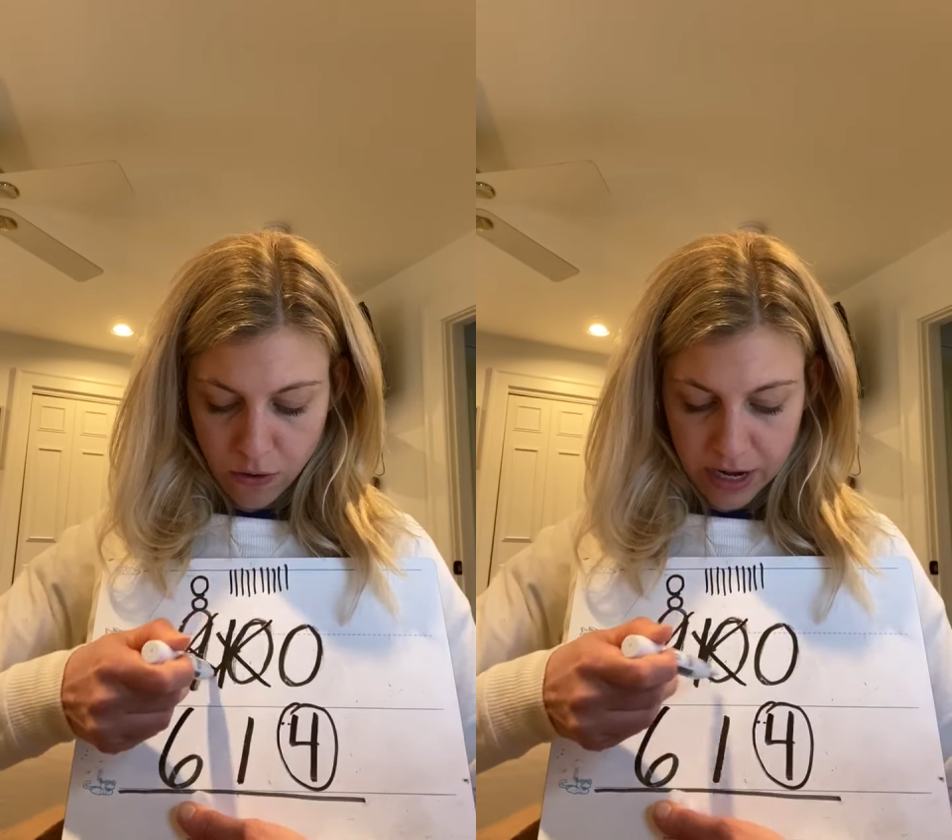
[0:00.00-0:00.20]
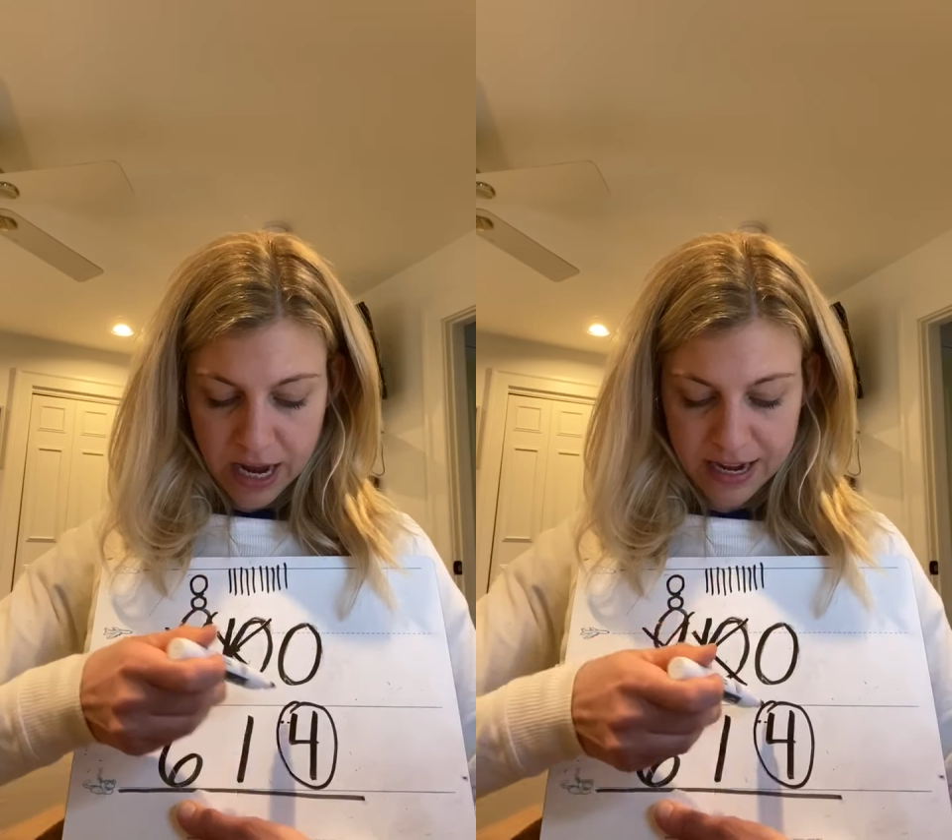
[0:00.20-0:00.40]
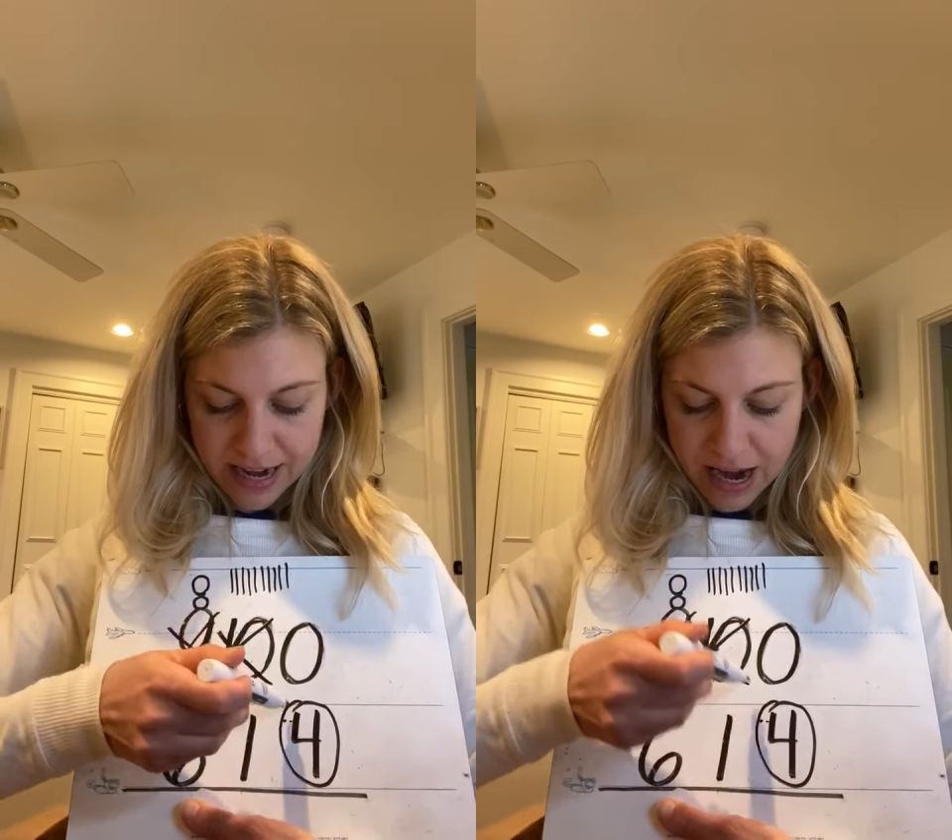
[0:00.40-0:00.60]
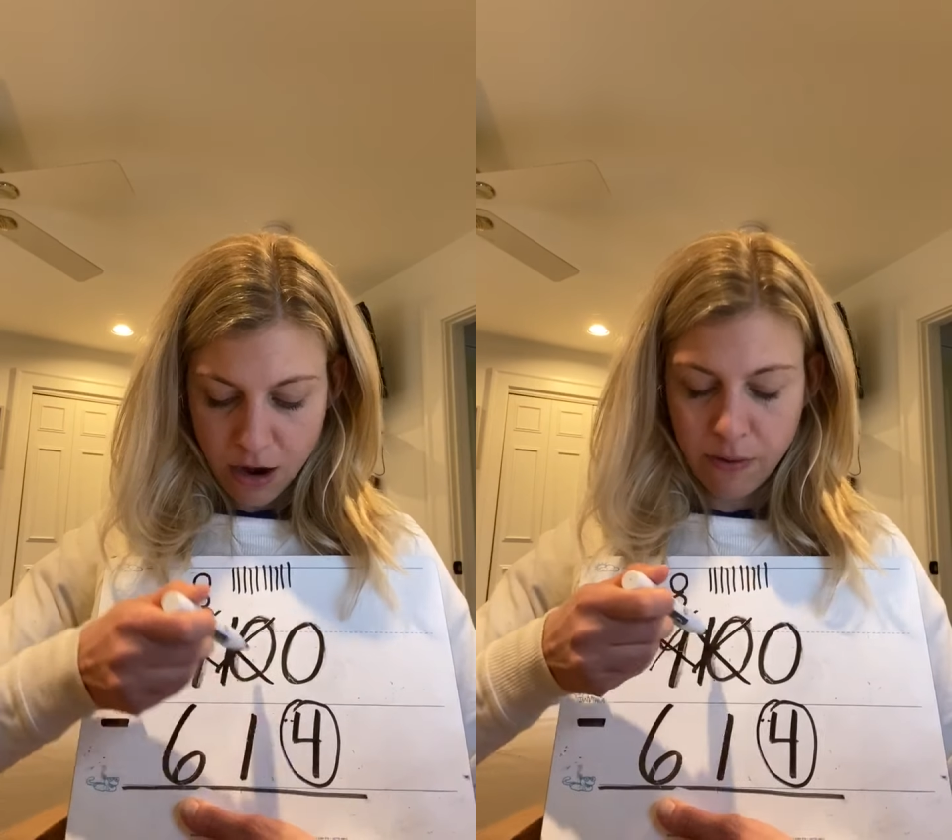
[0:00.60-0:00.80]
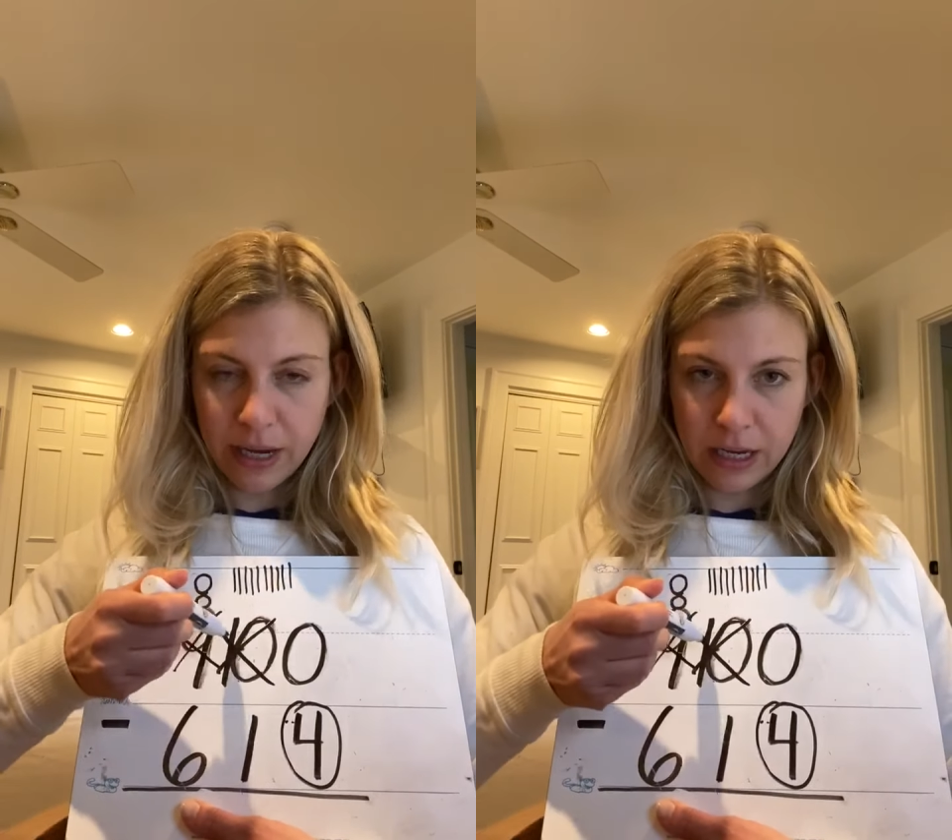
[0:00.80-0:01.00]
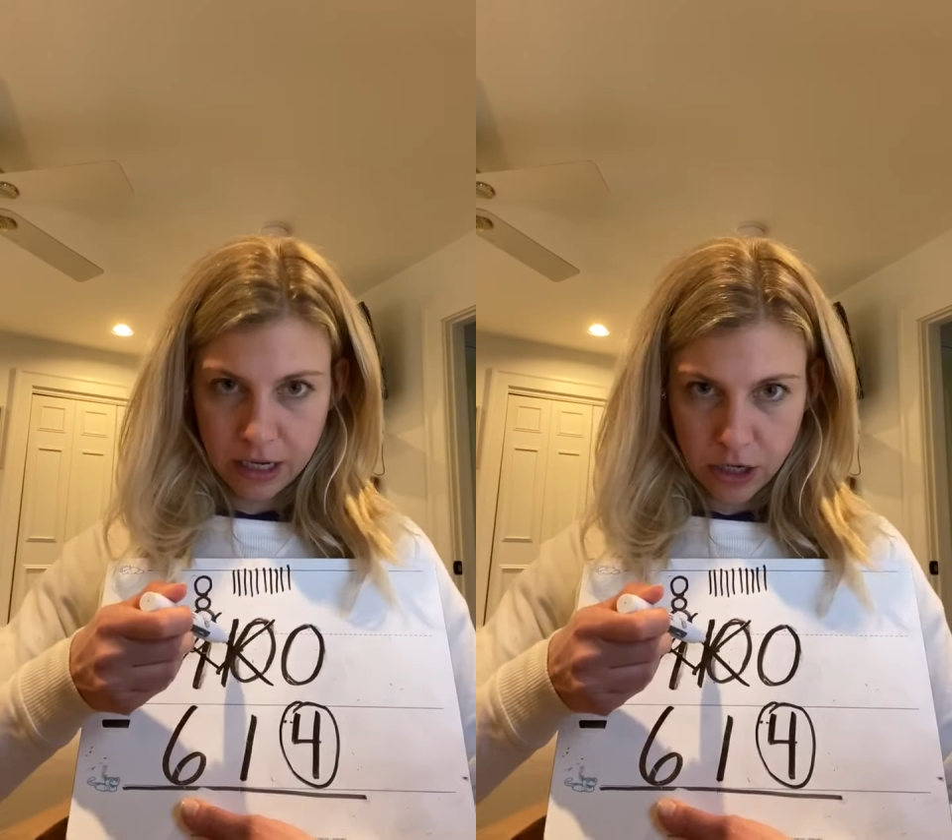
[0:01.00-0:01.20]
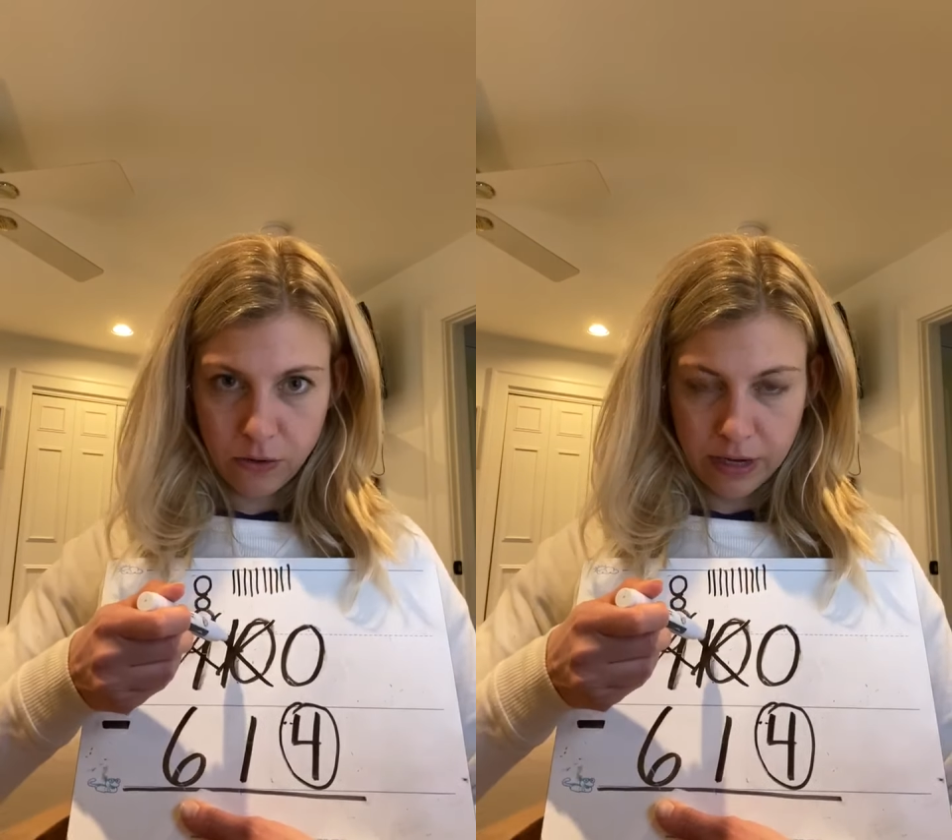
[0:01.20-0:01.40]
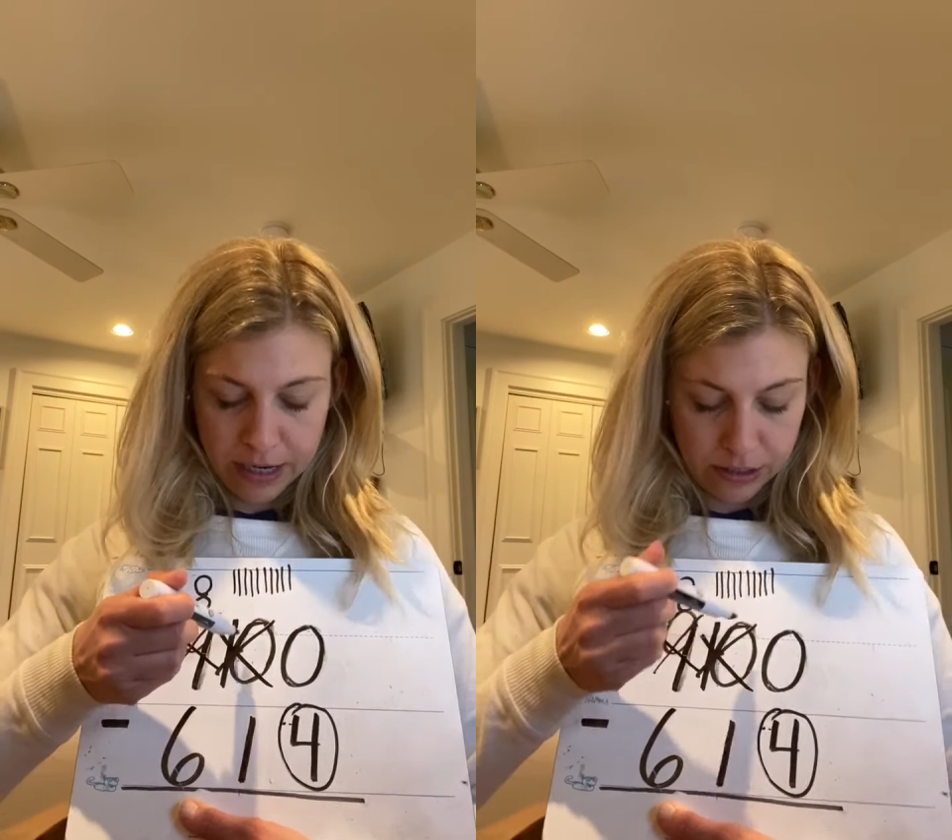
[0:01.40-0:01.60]
Okay, now I can
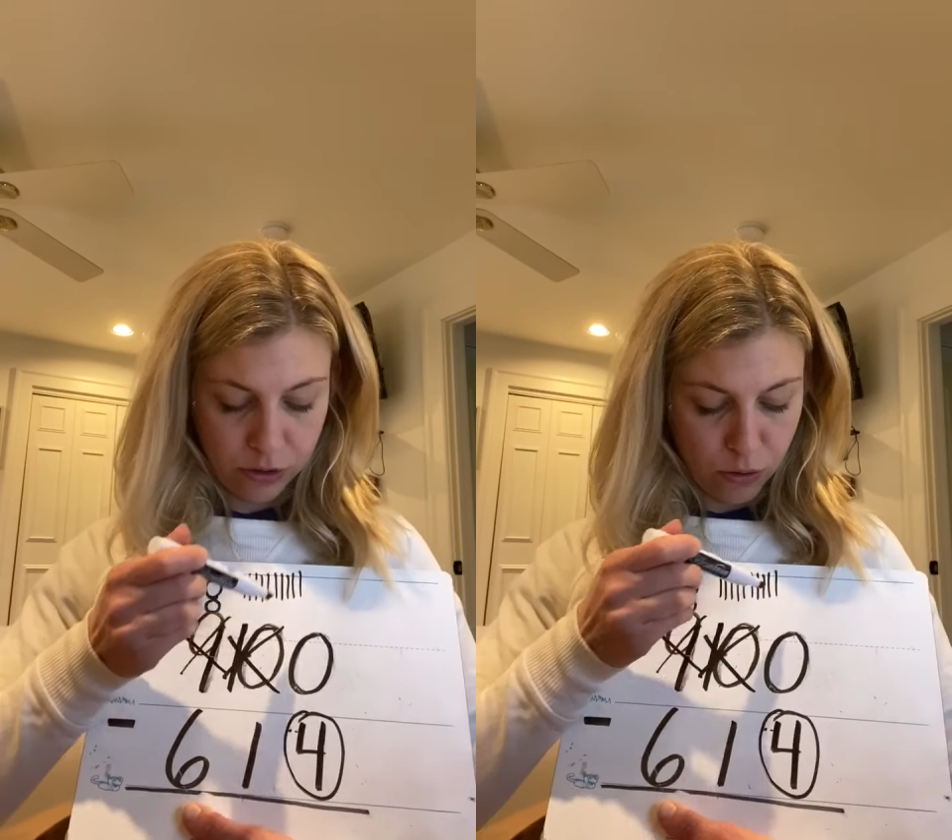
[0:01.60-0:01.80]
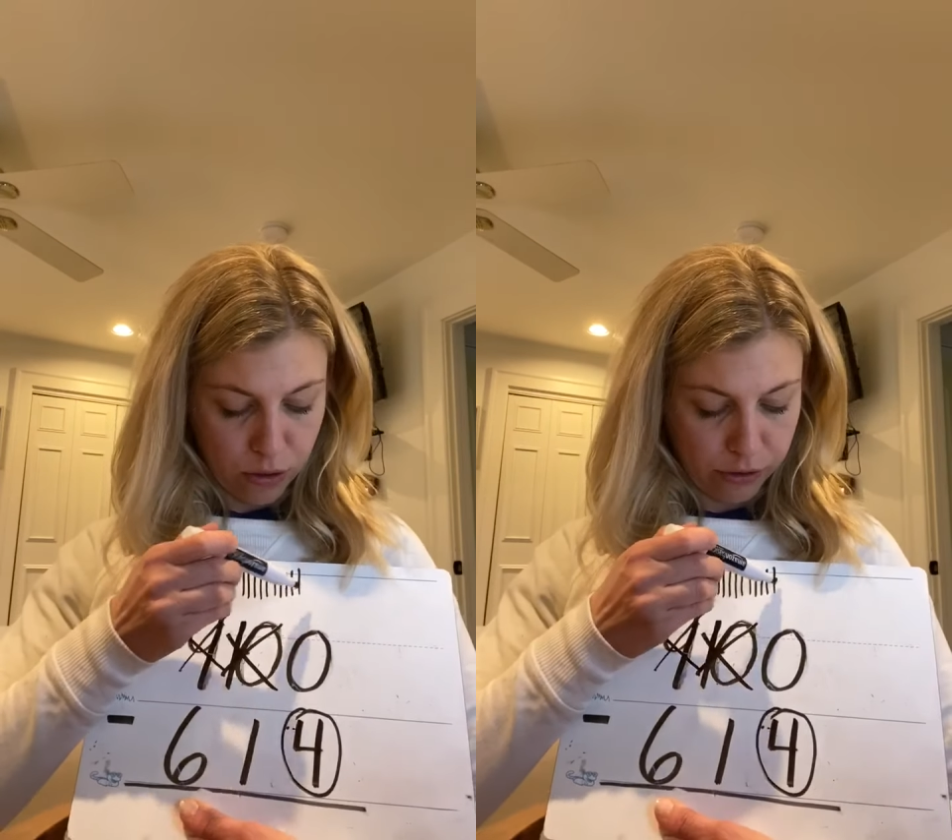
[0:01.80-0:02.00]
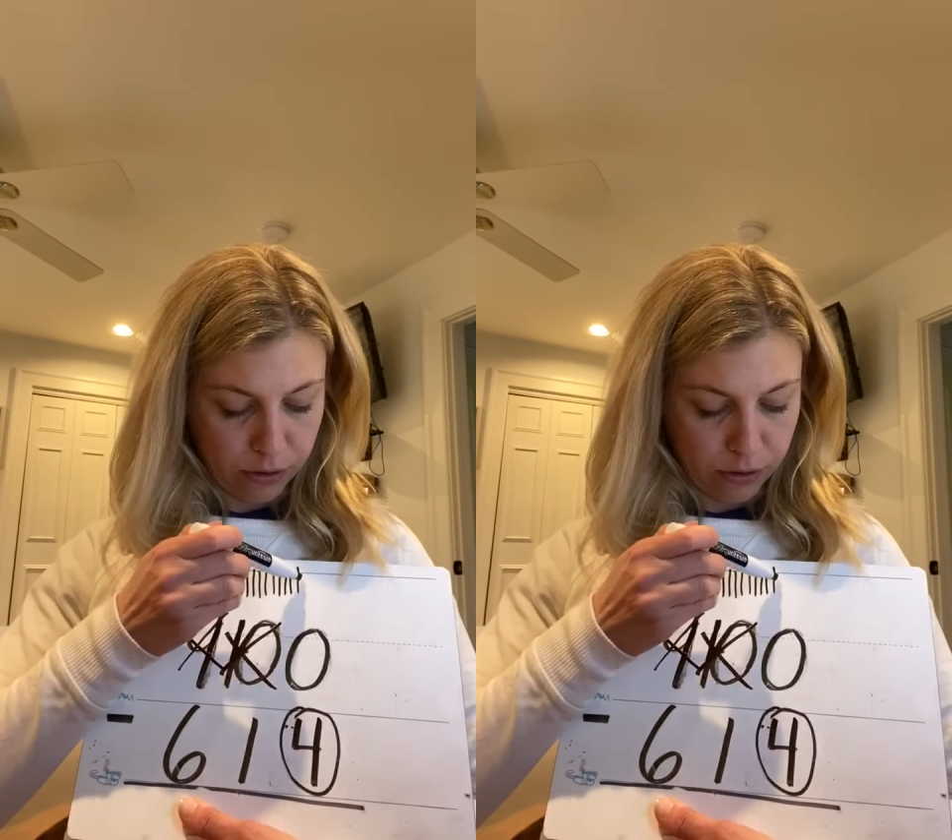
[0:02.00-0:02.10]
go next door.